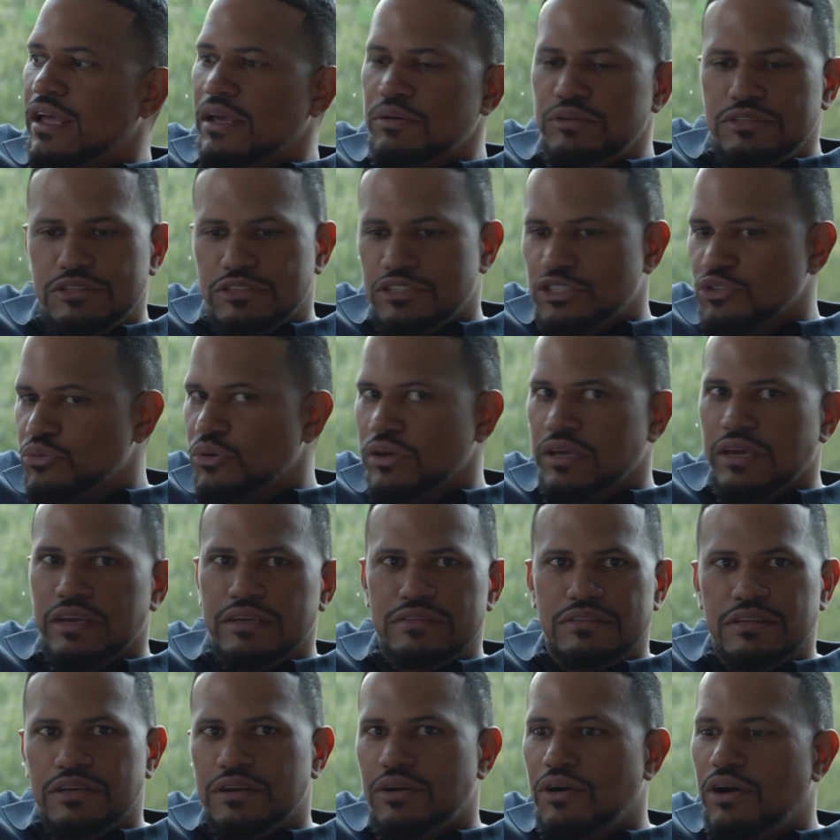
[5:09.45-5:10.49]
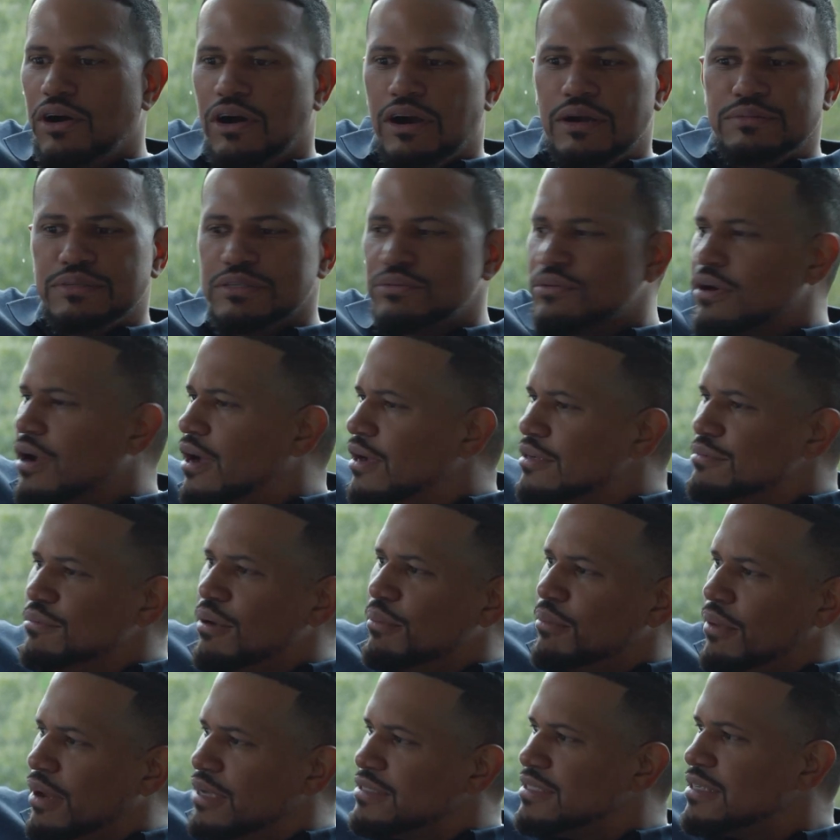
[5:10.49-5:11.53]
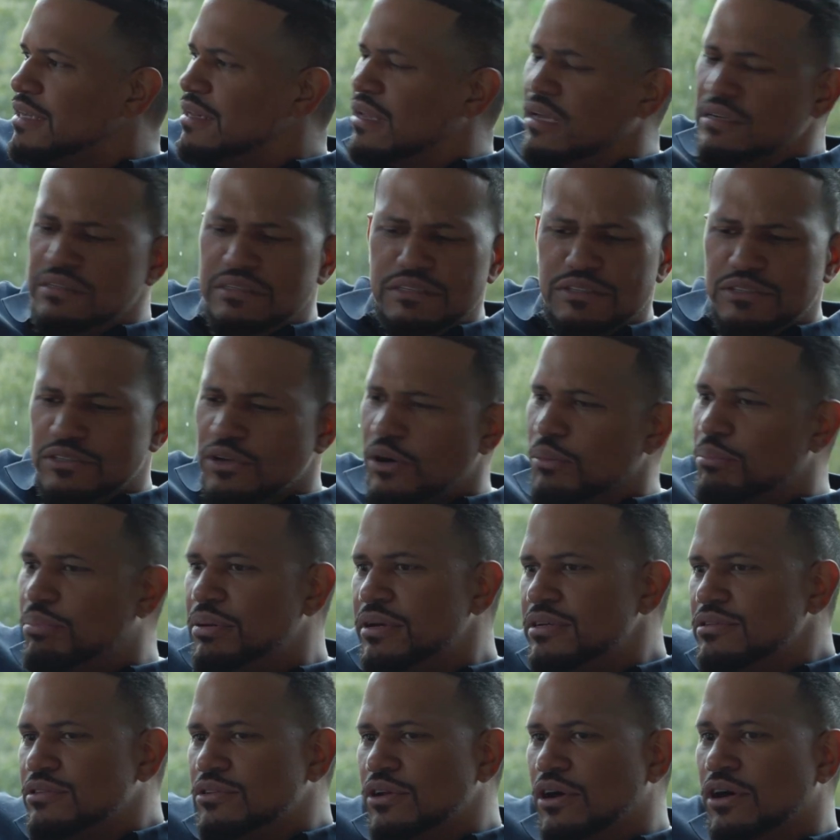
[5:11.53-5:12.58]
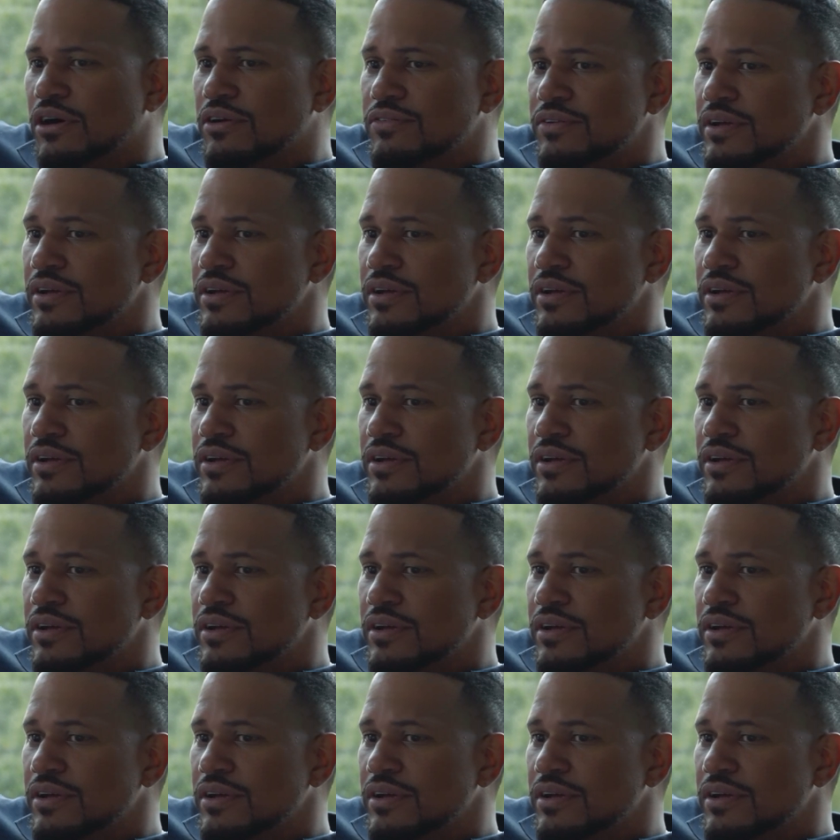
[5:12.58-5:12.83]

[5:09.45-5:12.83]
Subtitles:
He was just swinging his little arms around. You remember that shit? Like he was all pissed off.